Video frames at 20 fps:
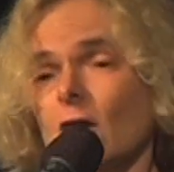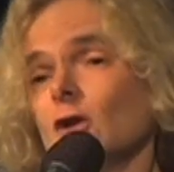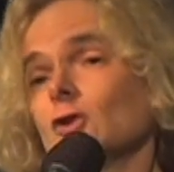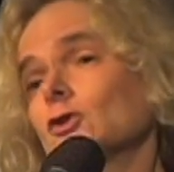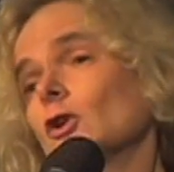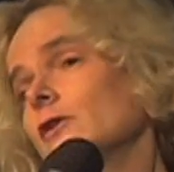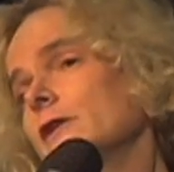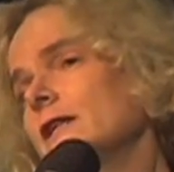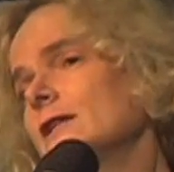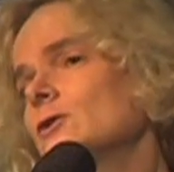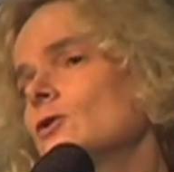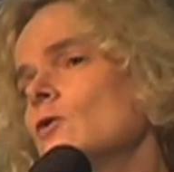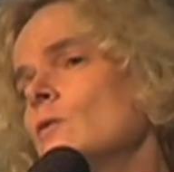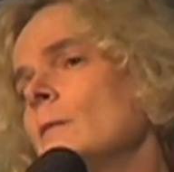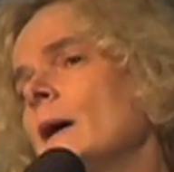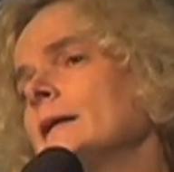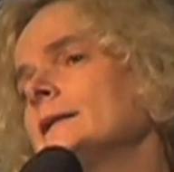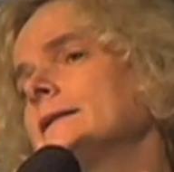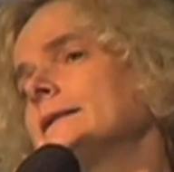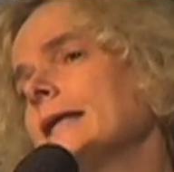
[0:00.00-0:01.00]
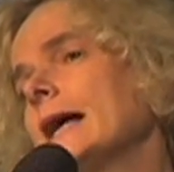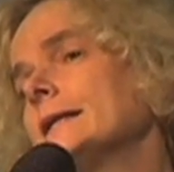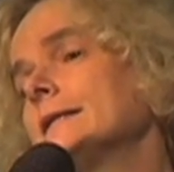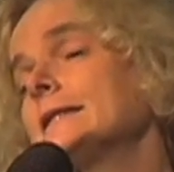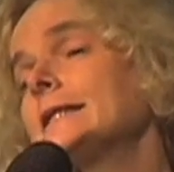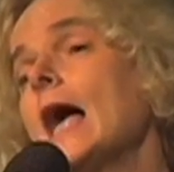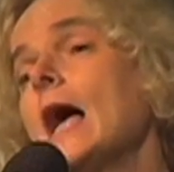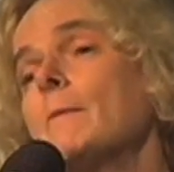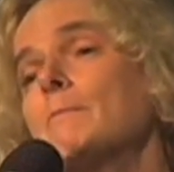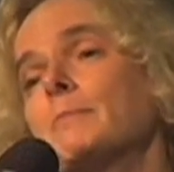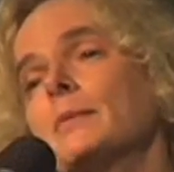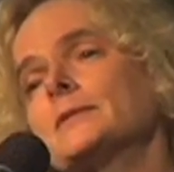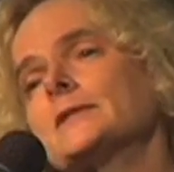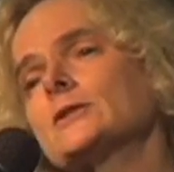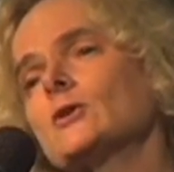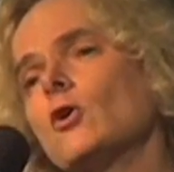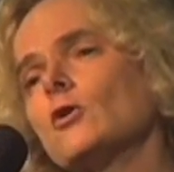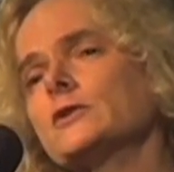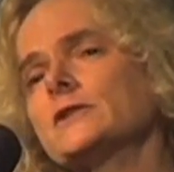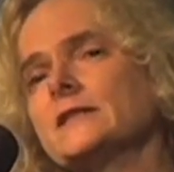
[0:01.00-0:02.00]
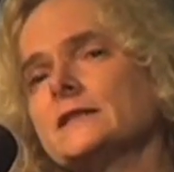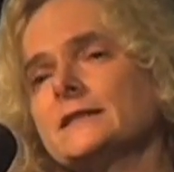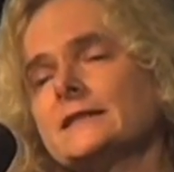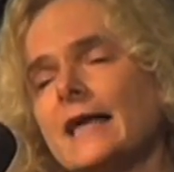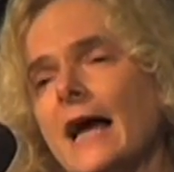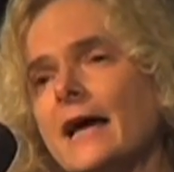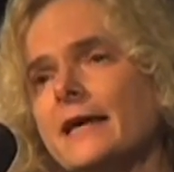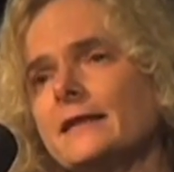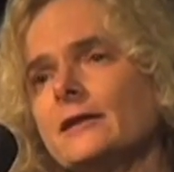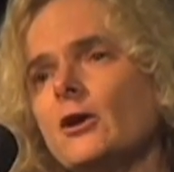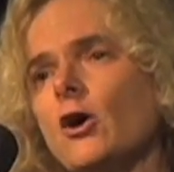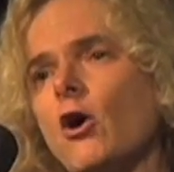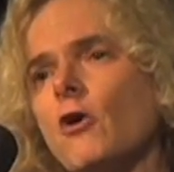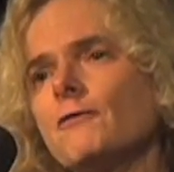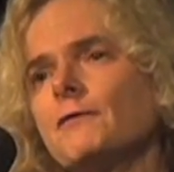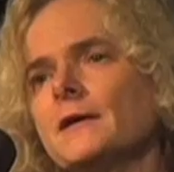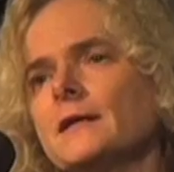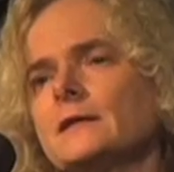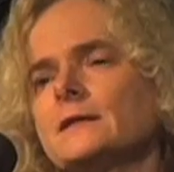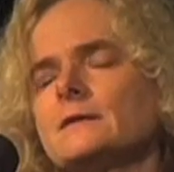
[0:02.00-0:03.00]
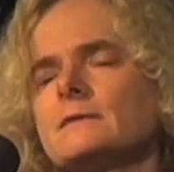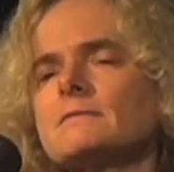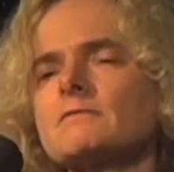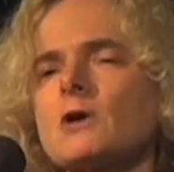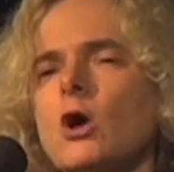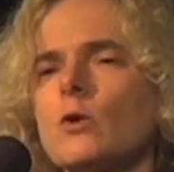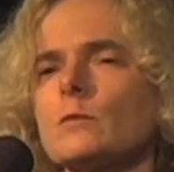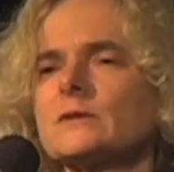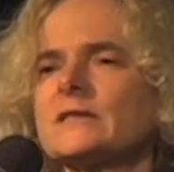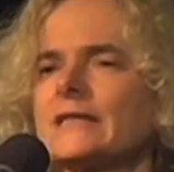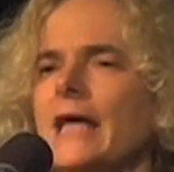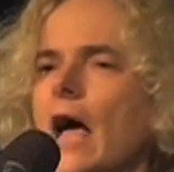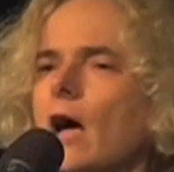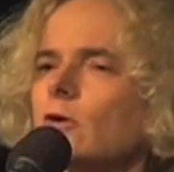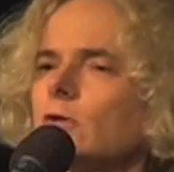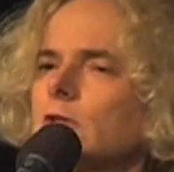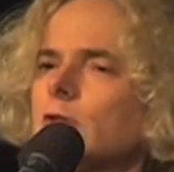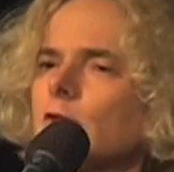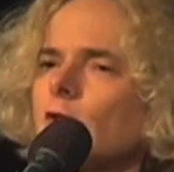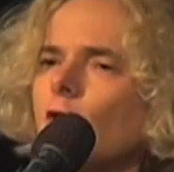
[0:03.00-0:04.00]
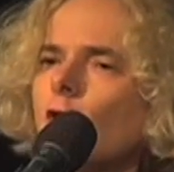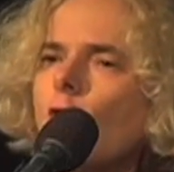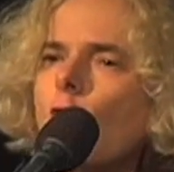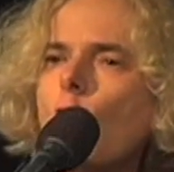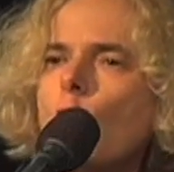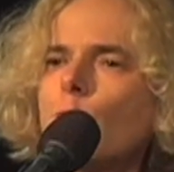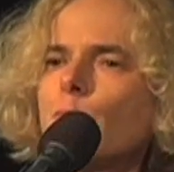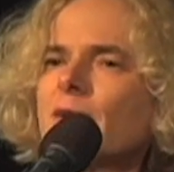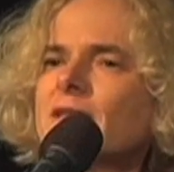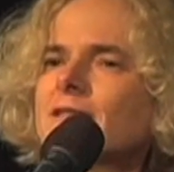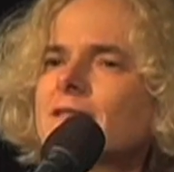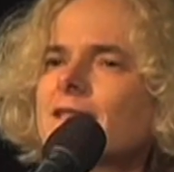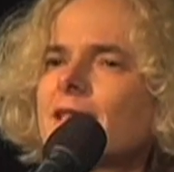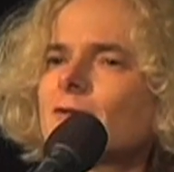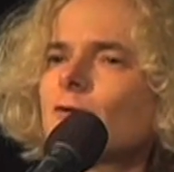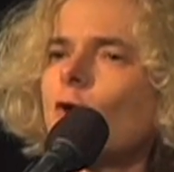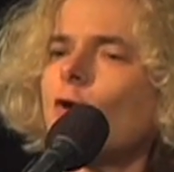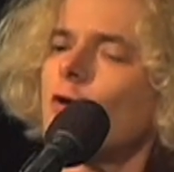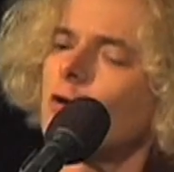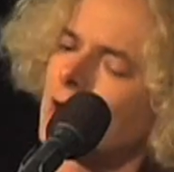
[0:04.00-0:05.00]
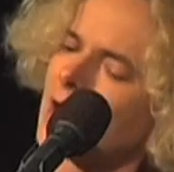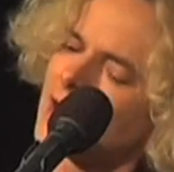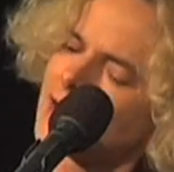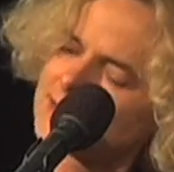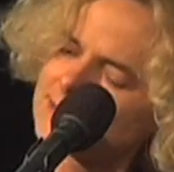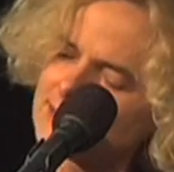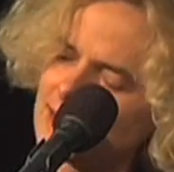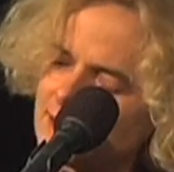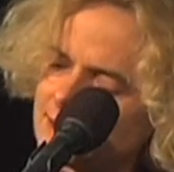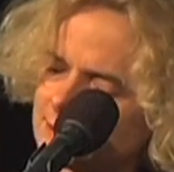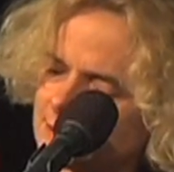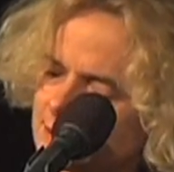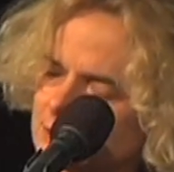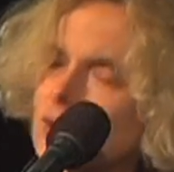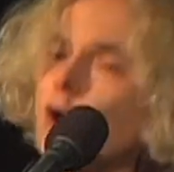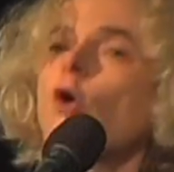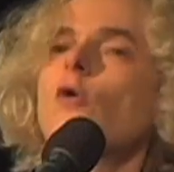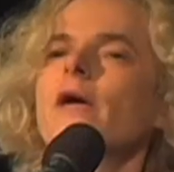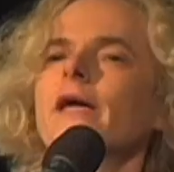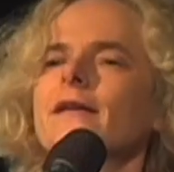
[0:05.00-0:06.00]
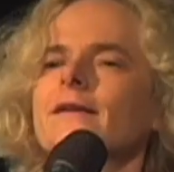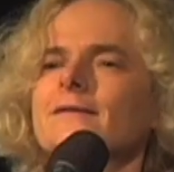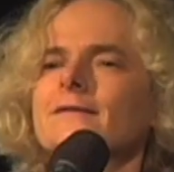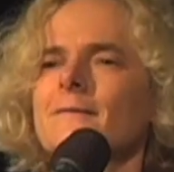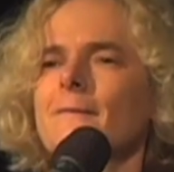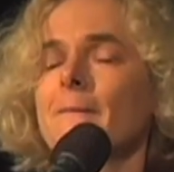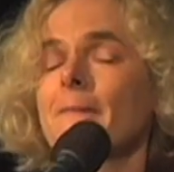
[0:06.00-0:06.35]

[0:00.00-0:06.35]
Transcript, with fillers: So this woman stands up, goes inside the office, comes out, opens the door, and says, go in.